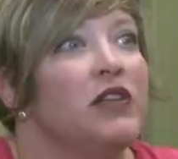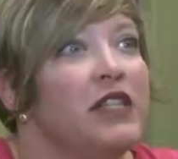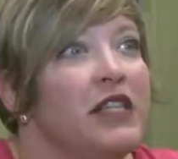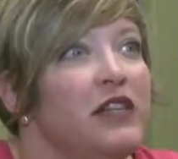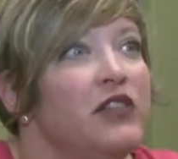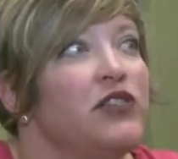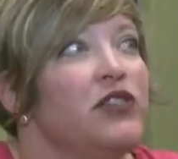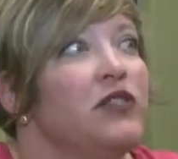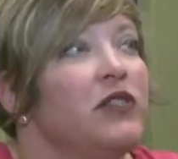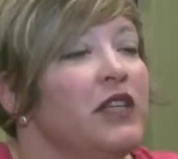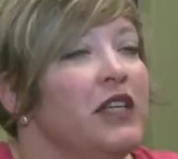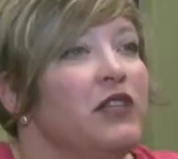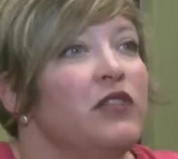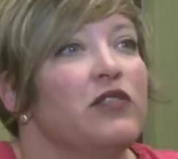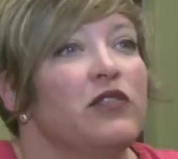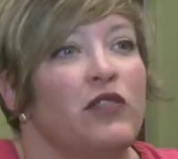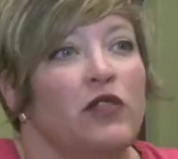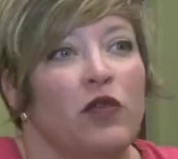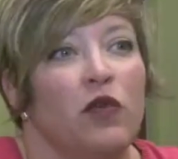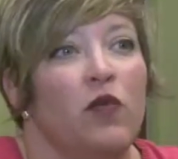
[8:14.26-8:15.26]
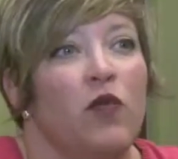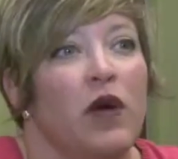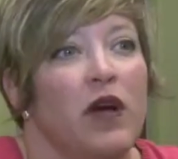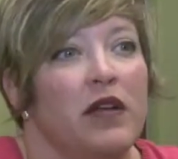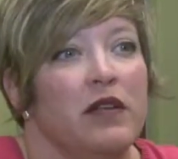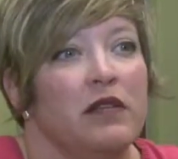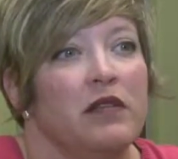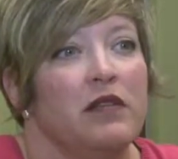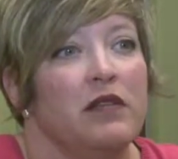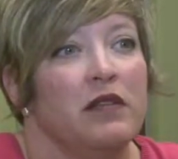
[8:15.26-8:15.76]
Our teacher leaders are the
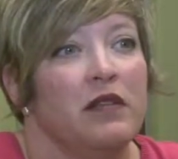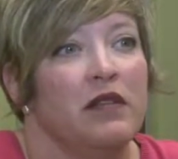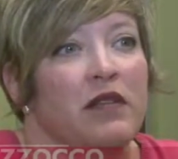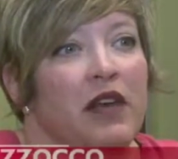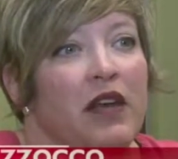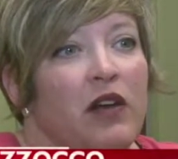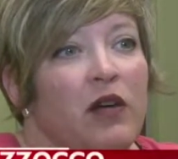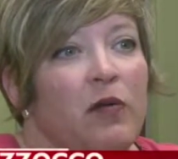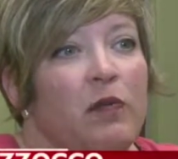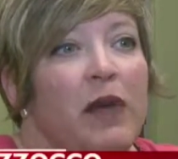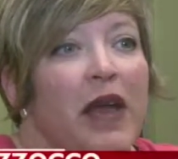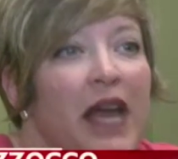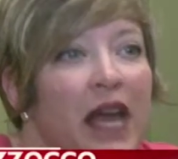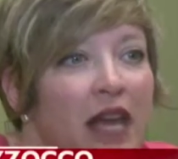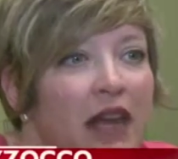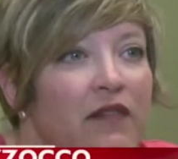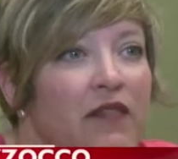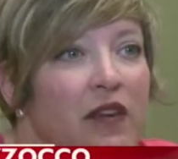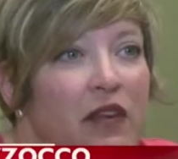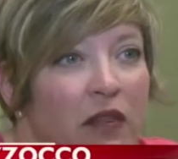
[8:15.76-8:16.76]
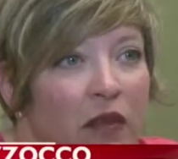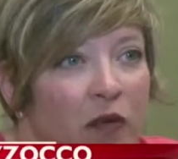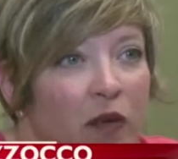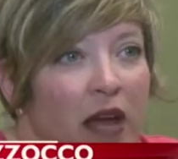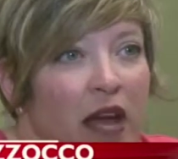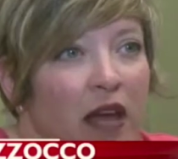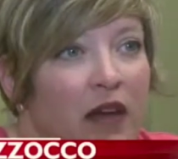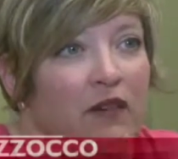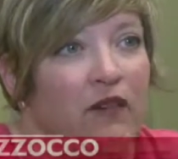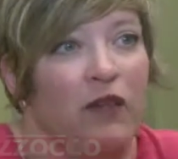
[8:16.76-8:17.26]
ones that are paving the
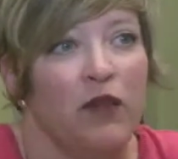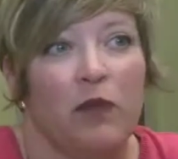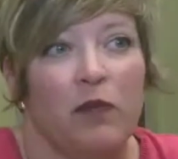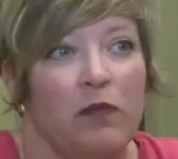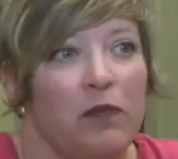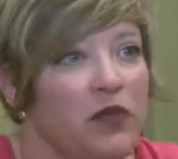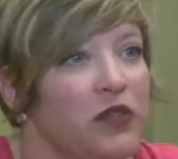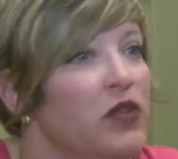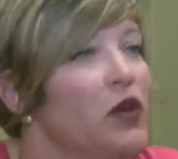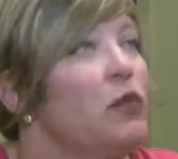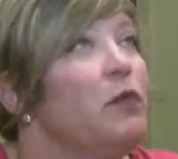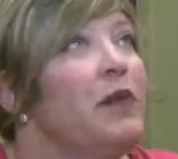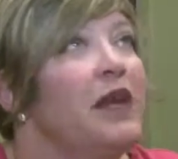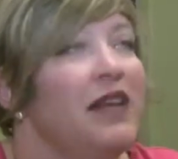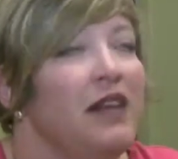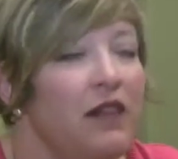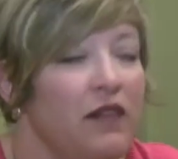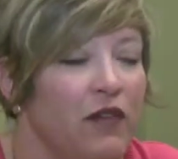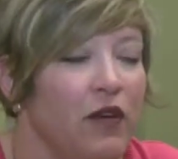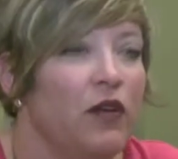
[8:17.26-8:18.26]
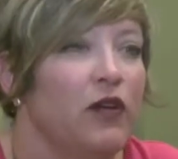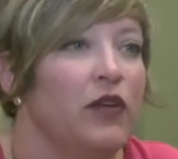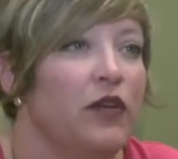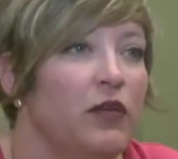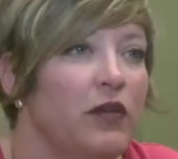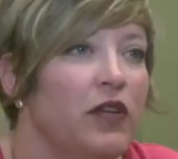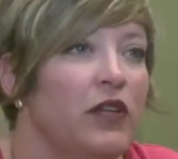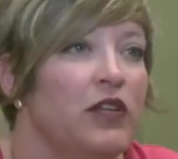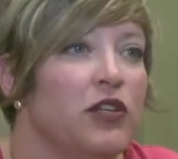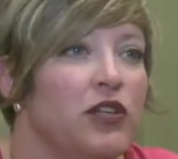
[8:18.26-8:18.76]
way for so many of our
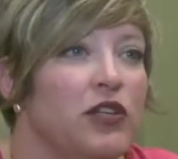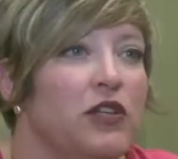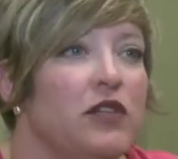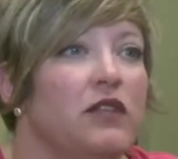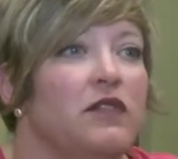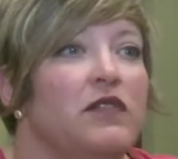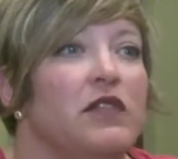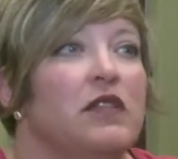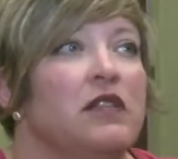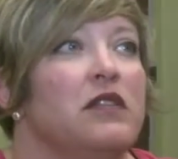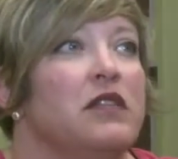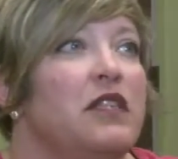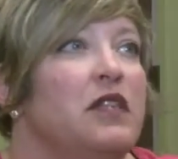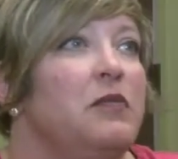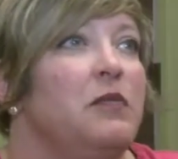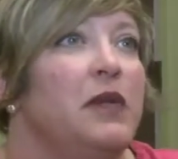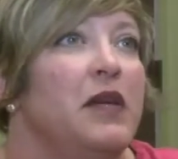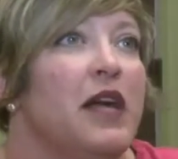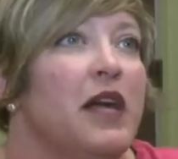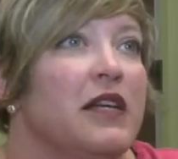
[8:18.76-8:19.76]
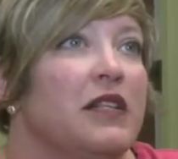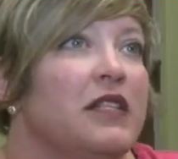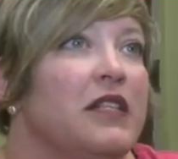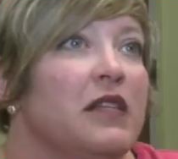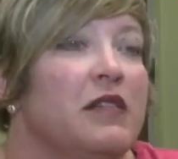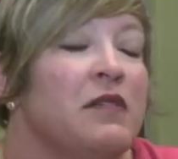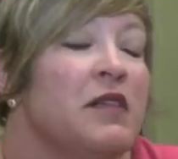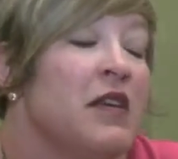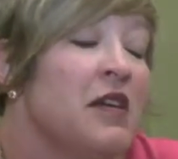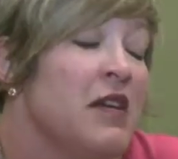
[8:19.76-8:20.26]
new initiatives in
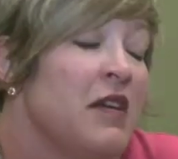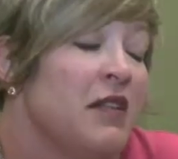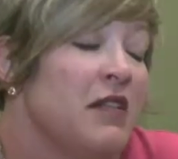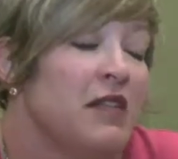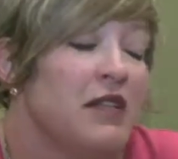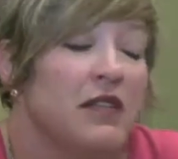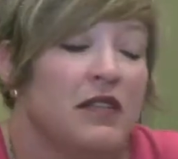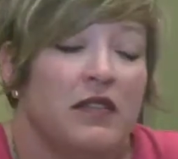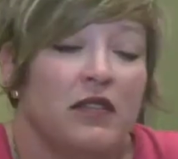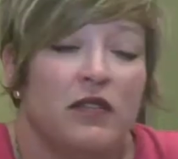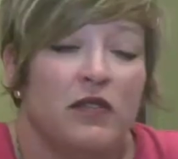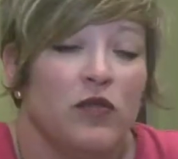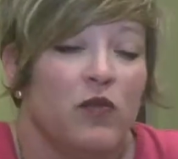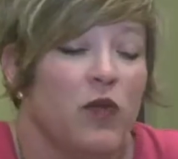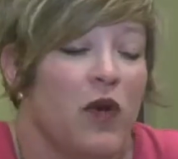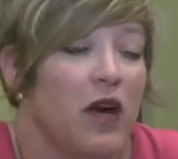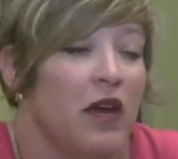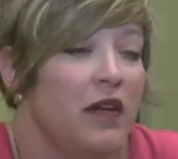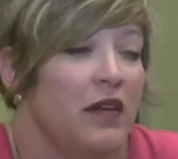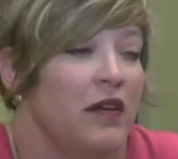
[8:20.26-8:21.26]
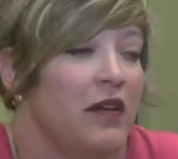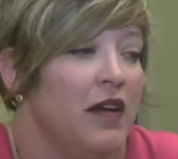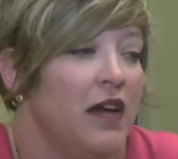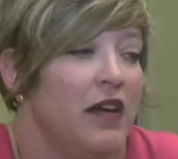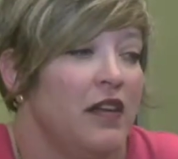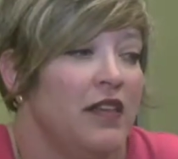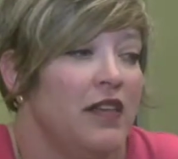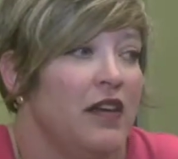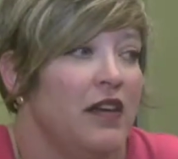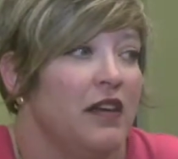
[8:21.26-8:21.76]
CPS. And this is one
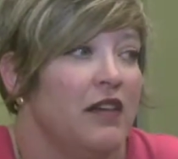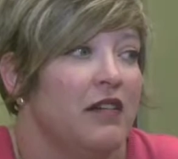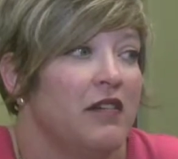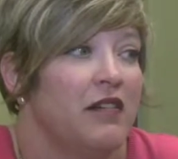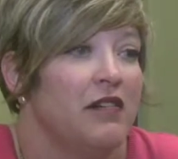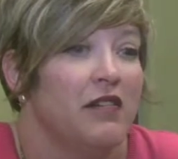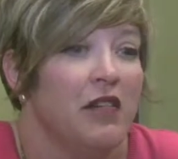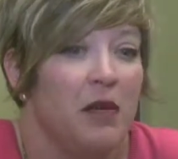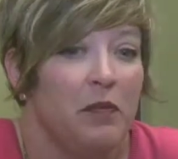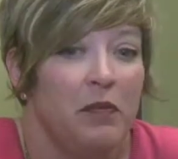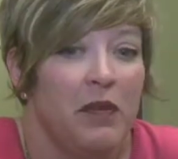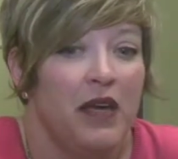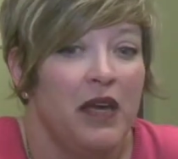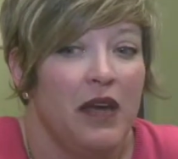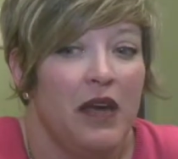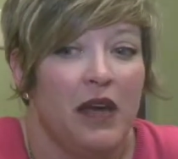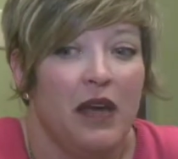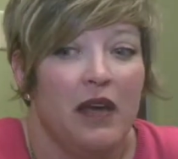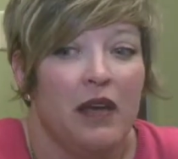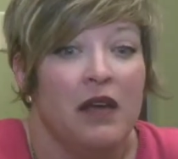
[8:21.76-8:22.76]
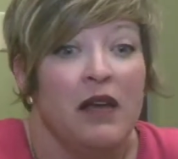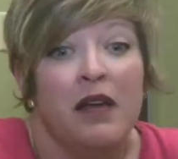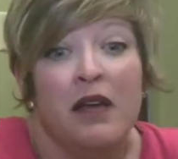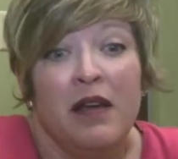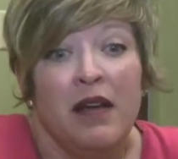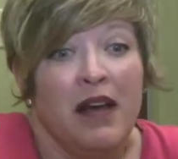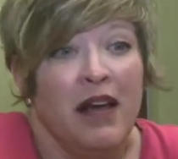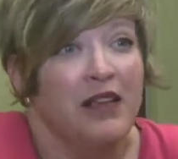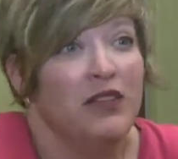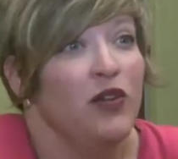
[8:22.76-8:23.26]
I think Columbia
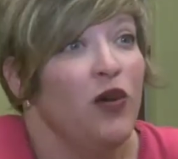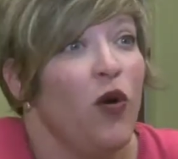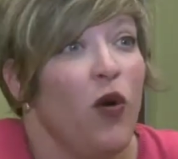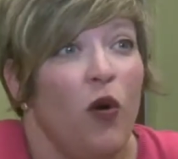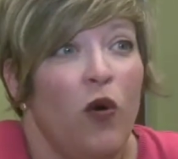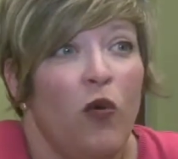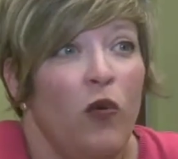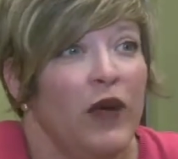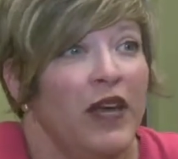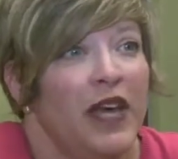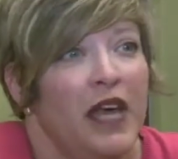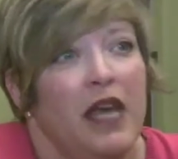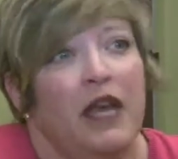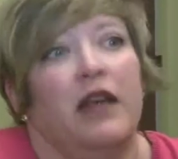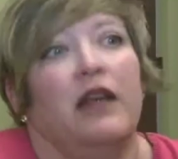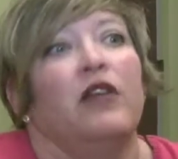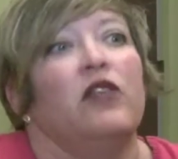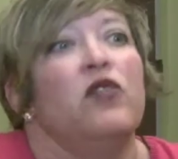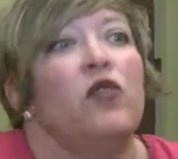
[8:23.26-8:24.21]
as a whole we can't